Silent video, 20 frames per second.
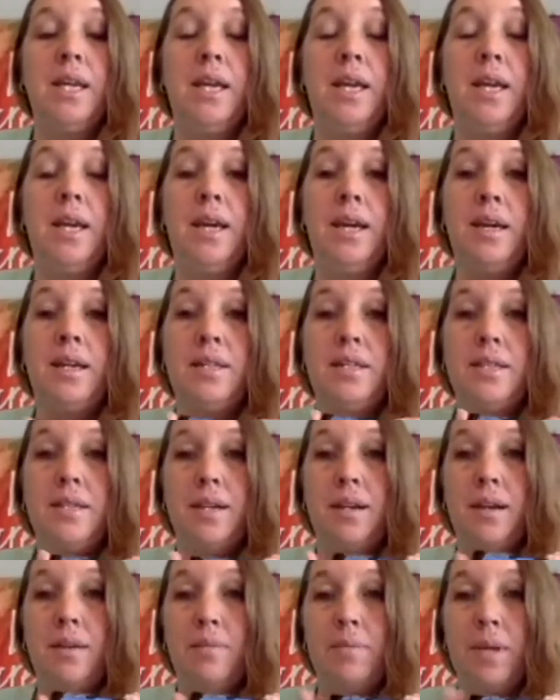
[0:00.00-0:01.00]
And
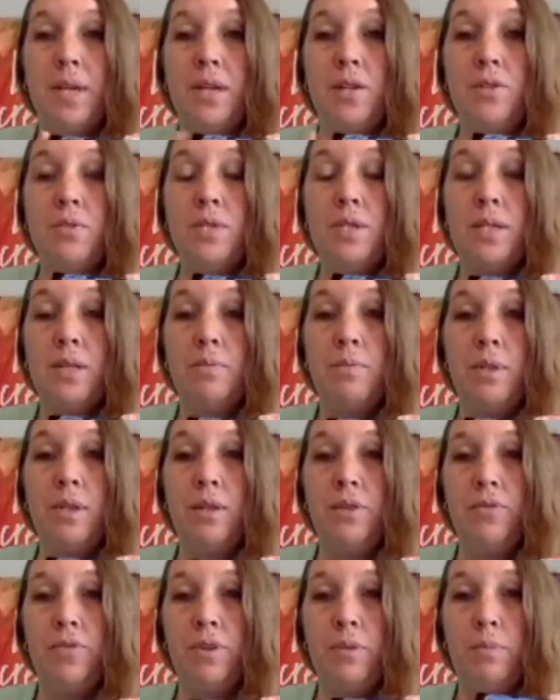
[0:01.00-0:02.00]
can you send me
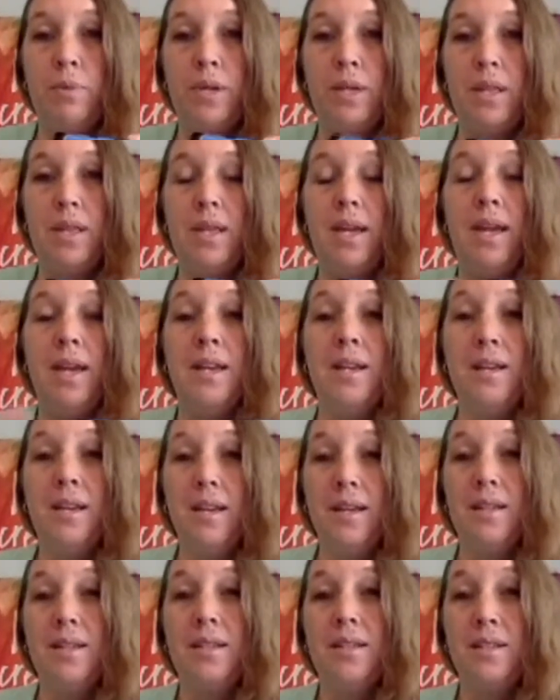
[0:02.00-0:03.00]
the free breathe? And
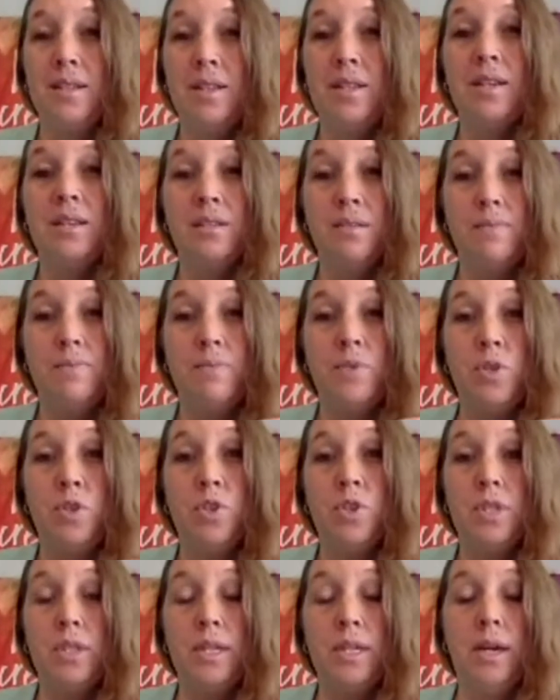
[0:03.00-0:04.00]
they'll
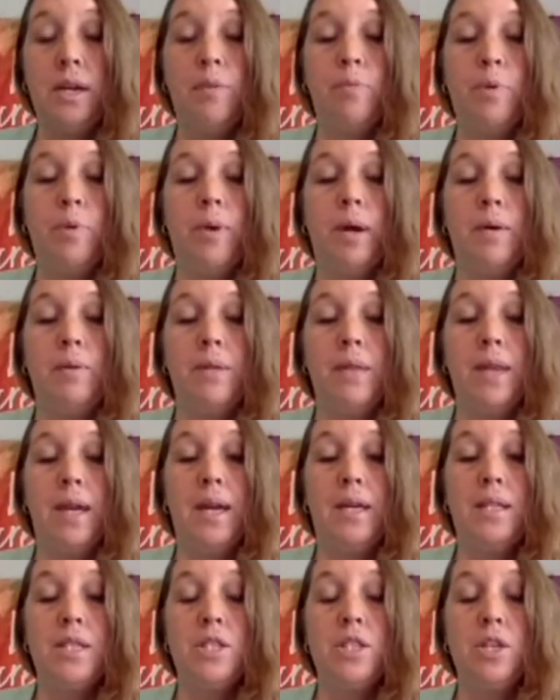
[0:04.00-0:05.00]
usually help you out with
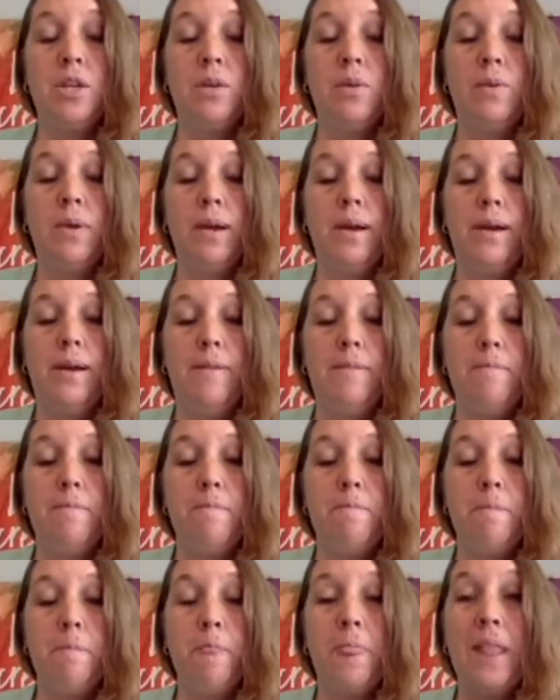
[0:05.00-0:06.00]
that. So,
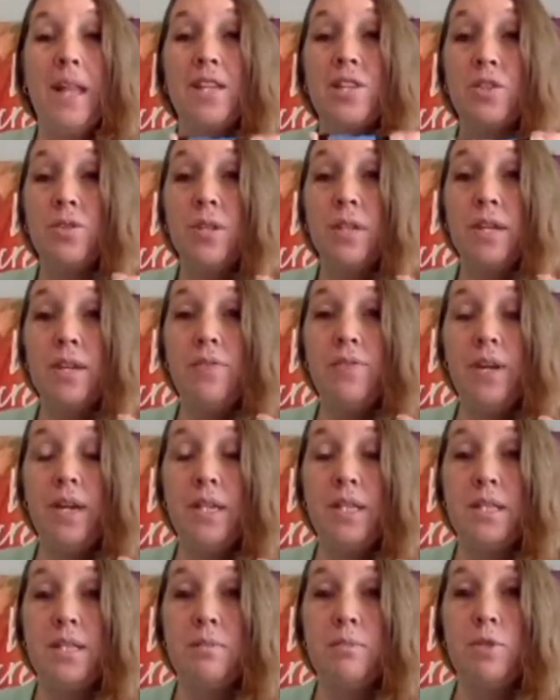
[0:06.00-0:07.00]
so give
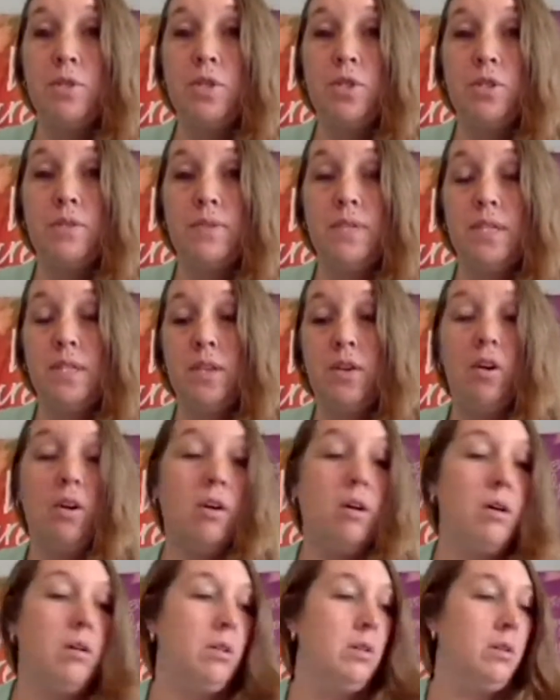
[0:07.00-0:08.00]
customer service a
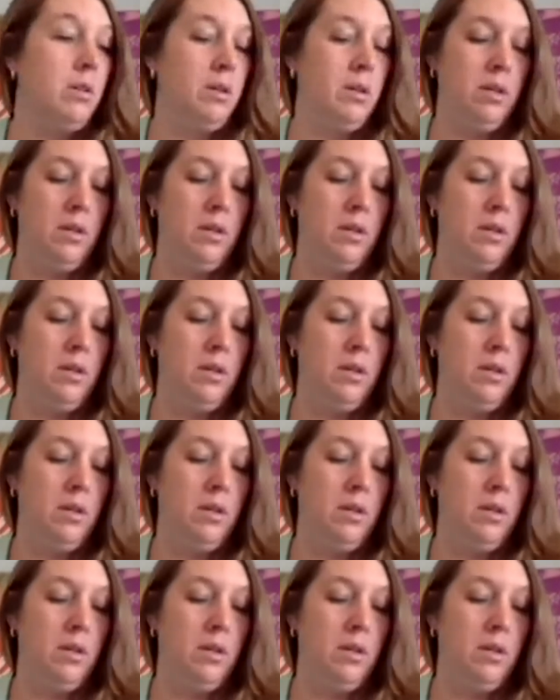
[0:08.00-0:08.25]
call.